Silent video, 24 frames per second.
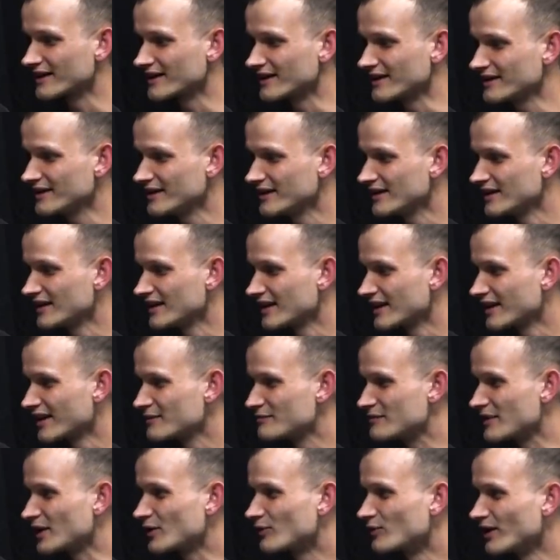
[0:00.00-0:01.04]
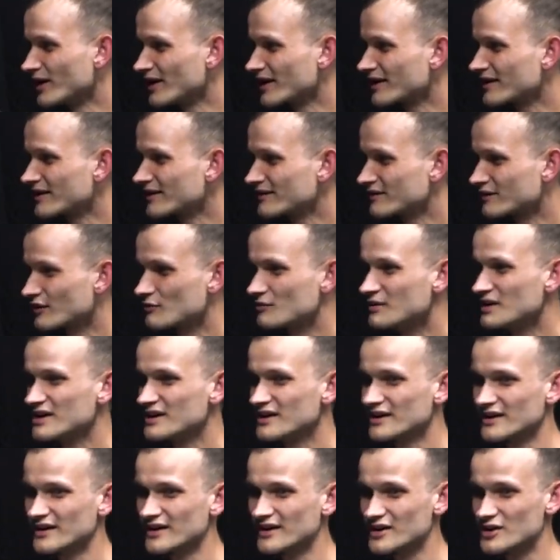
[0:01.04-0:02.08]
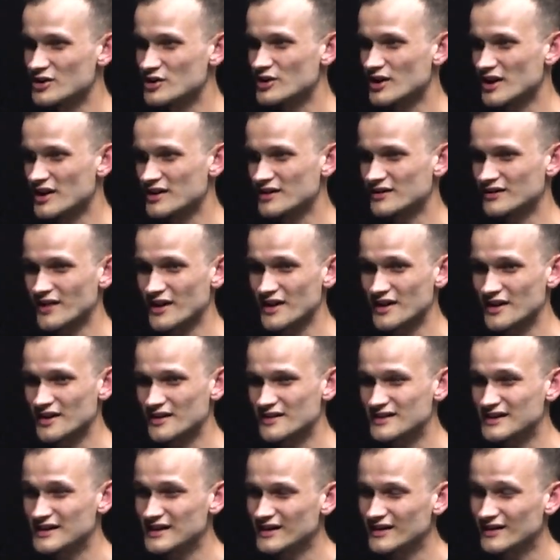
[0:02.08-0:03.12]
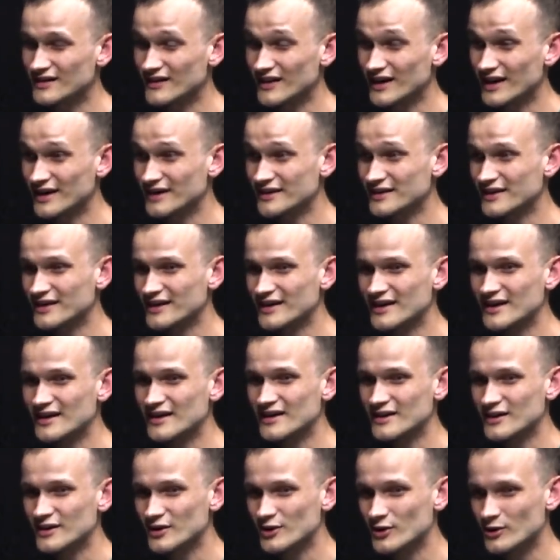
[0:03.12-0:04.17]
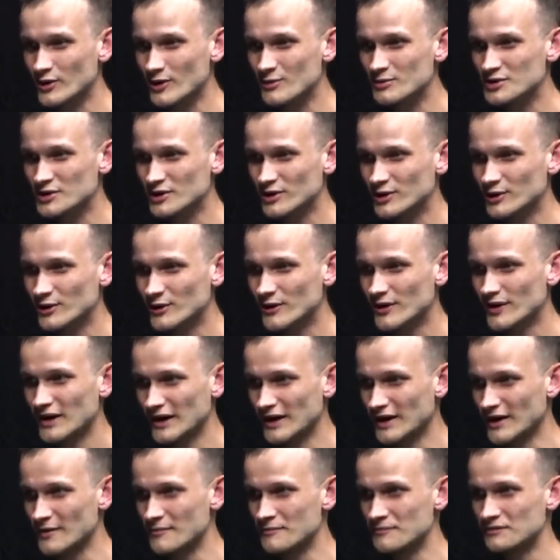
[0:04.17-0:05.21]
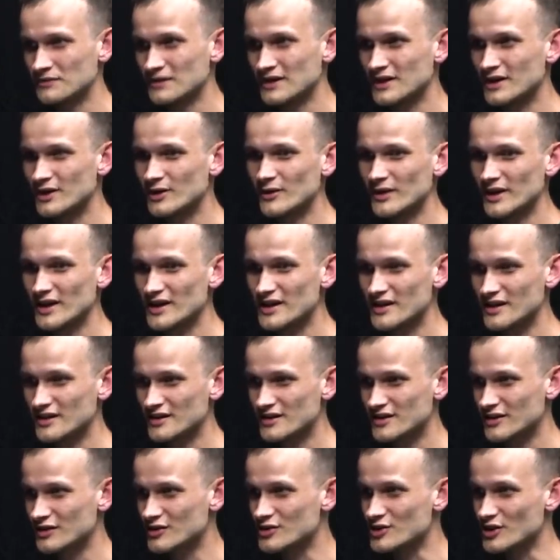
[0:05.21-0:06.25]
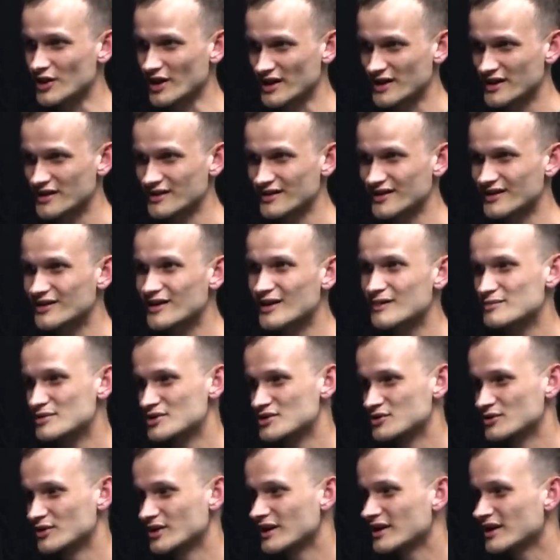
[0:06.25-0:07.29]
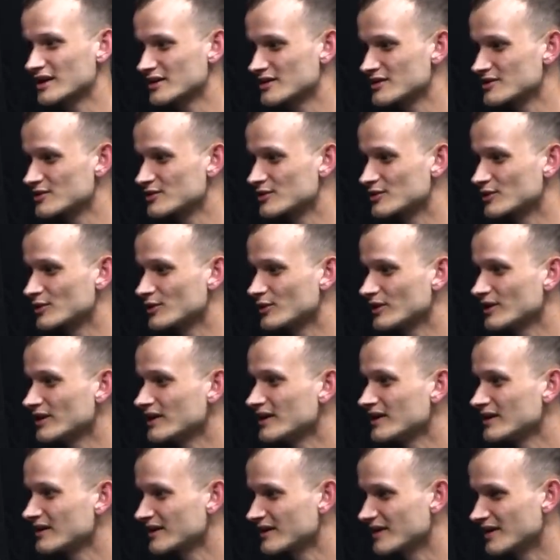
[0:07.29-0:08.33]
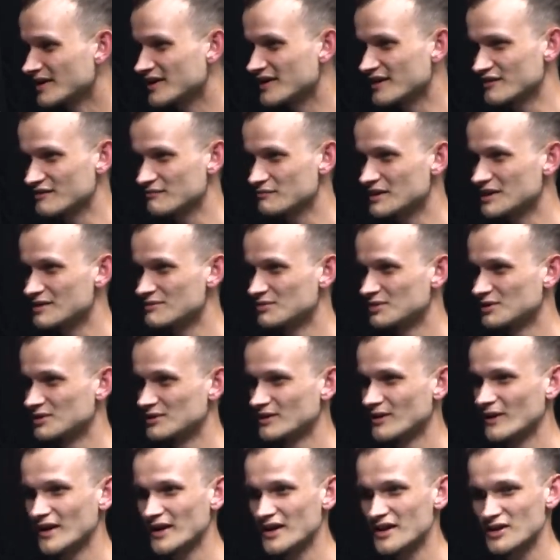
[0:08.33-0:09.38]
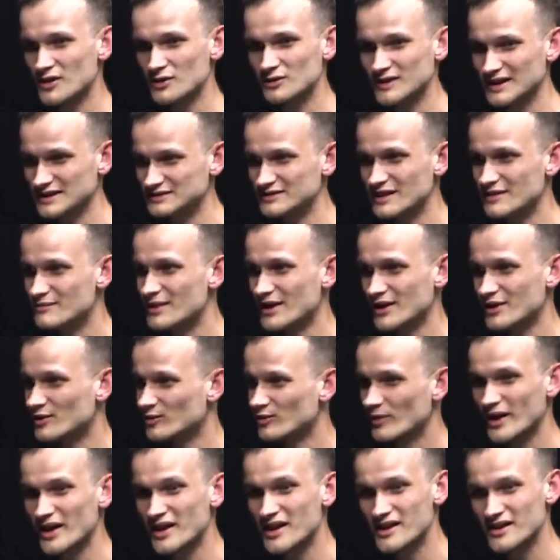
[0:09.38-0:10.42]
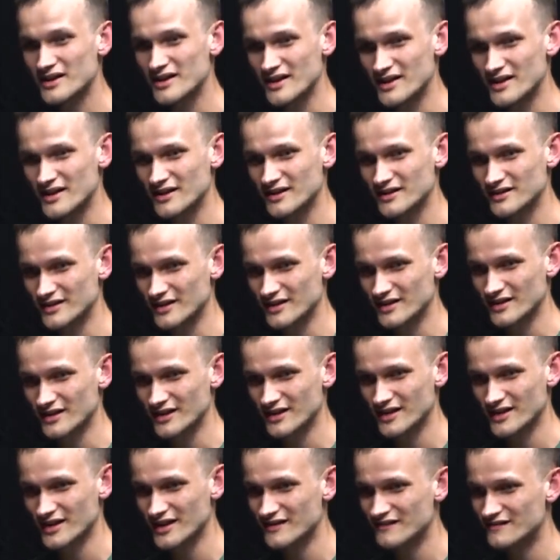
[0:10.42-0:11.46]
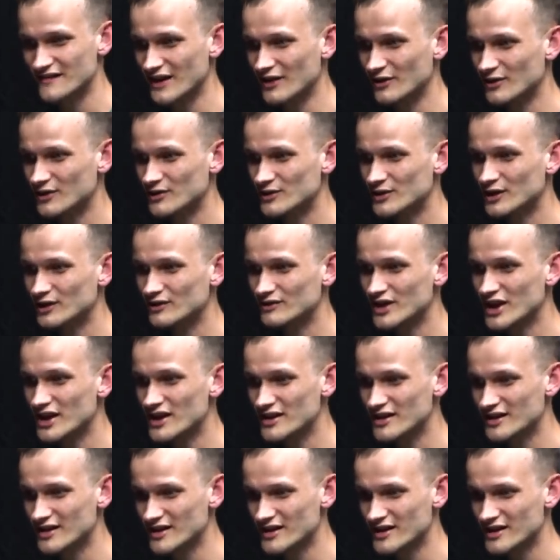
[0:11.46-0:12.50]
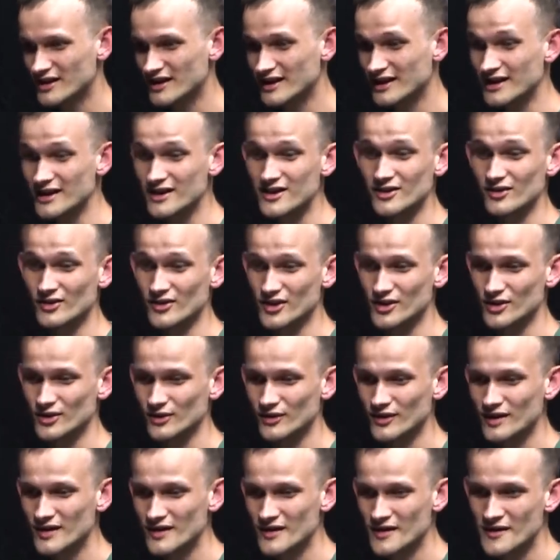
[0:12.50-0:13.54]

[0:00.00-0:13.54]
a big one for me is just this idea that crypto, isn't just an opportunity to give people like slightly better ways to save value and all of these things. Like, it's also